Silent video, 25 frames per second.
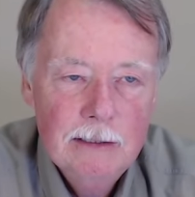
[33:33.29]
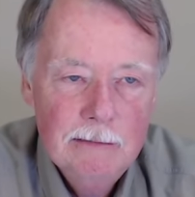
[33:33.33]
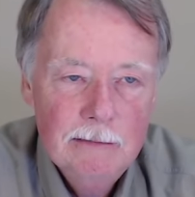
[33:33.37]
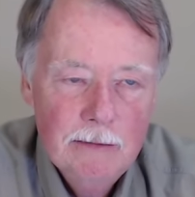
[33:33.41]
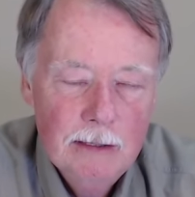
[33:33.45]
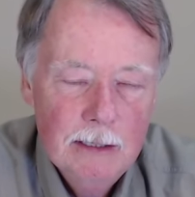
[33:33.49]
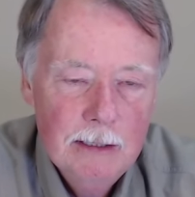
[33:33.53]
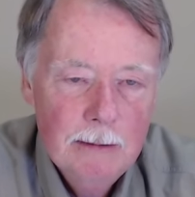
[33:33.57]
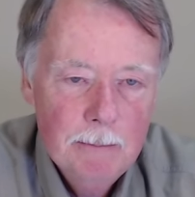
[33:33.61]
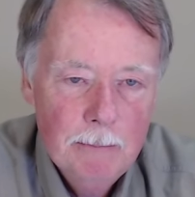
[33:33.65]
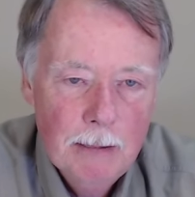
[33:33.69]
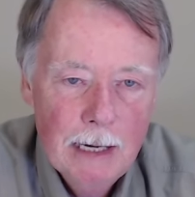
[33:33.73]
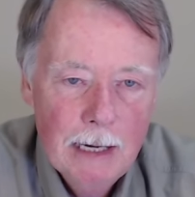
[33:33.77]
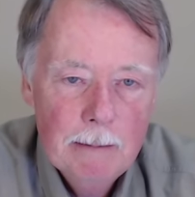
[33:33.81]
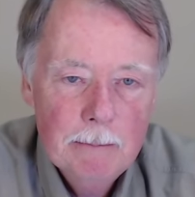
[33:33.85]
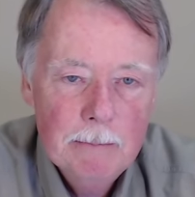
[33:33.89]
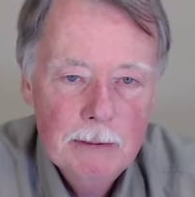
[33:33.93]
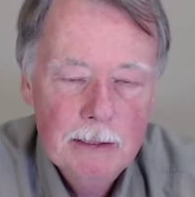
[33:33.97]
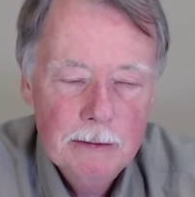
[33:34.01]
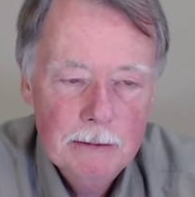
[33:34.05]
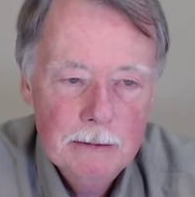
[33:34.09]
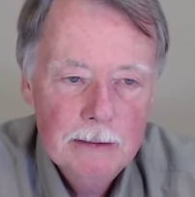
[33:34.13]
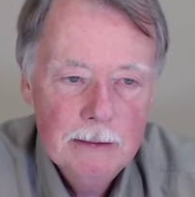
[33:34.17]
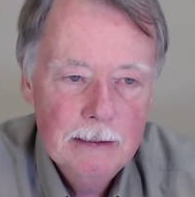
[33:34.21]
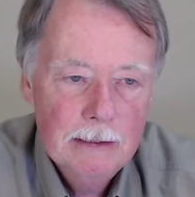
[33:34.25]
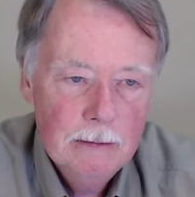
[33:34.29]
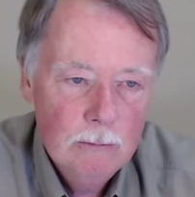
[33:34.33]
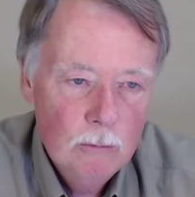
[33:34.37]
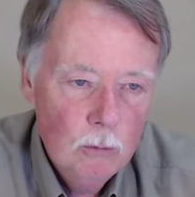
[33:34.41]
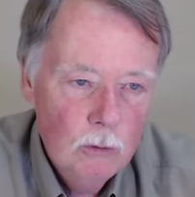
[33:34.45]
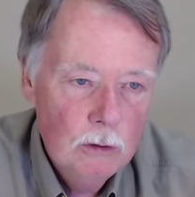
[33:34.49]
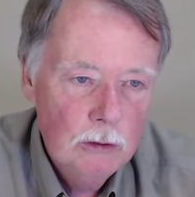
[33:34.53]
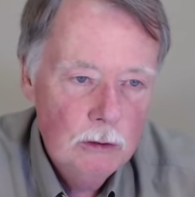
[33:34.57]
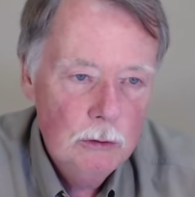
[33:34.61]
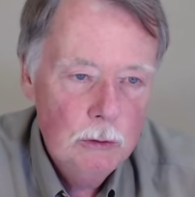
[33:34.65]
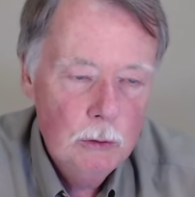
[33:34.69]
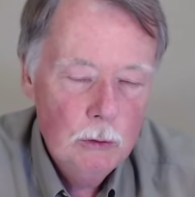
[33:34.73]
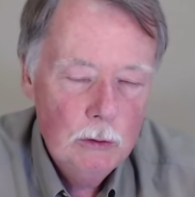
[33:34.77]
very popular, and
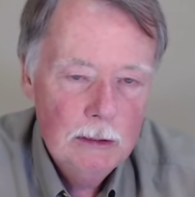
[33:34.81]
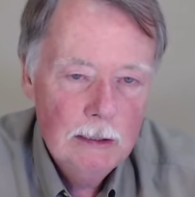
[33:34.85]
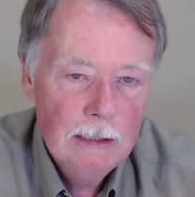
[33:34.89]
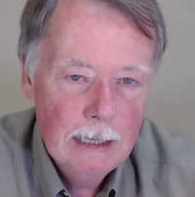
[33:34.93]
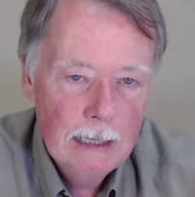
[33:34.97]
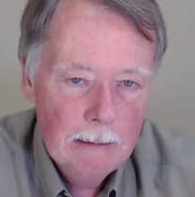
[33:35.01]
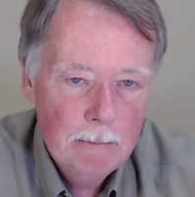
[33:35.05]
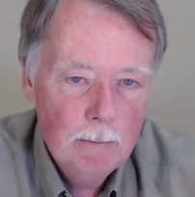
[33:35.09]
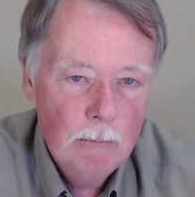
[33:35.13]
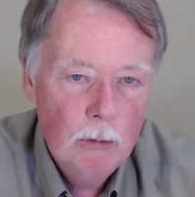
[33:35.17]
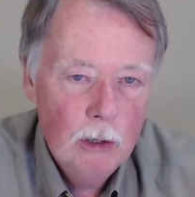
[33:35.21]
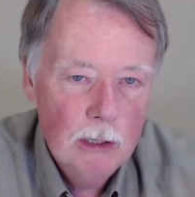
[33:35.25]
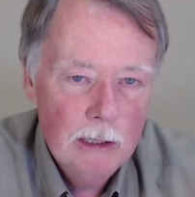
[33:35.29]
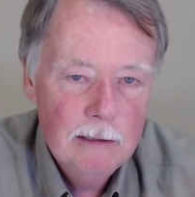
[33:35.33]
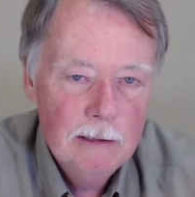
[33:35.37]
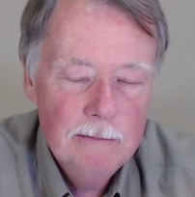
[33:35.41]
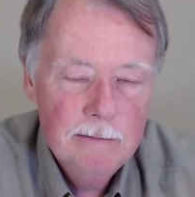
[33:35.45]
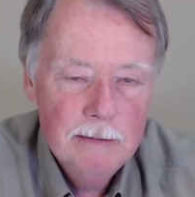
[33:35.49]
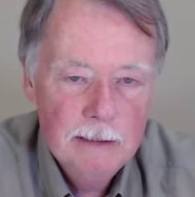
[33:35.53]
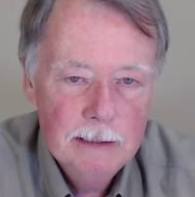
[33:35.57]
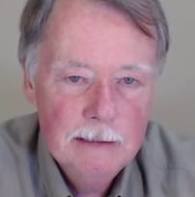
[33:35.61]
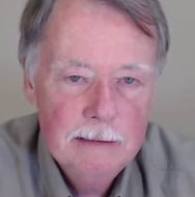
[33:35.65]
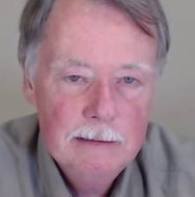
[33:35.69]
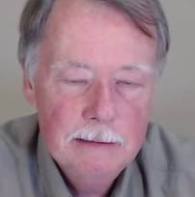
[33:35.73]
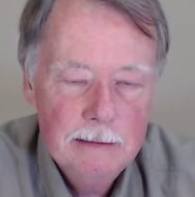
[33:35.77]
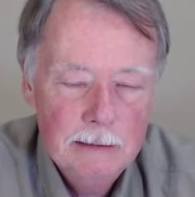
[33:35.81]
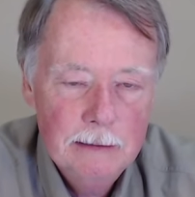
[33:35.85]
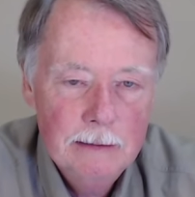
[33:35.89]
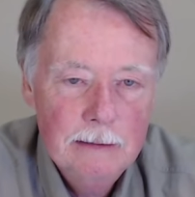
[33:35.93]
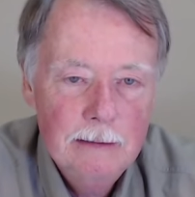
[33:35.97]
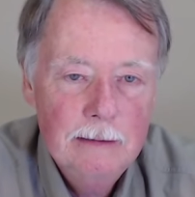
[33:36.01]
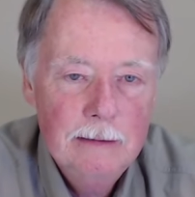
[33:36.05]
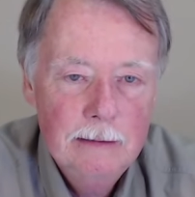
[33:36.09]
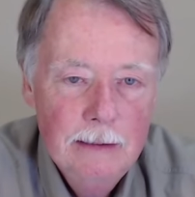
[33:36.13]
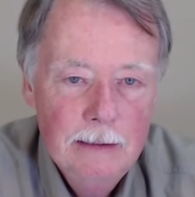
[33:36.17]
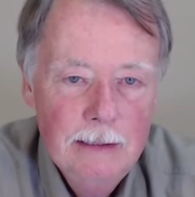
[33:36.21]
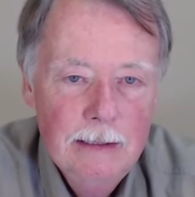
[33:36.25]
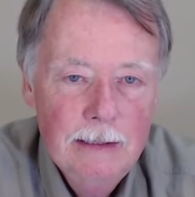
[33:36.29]
we'll do a lot more of it
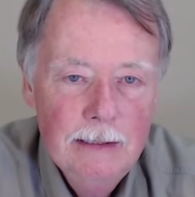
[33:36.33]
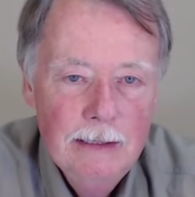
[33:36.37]
and,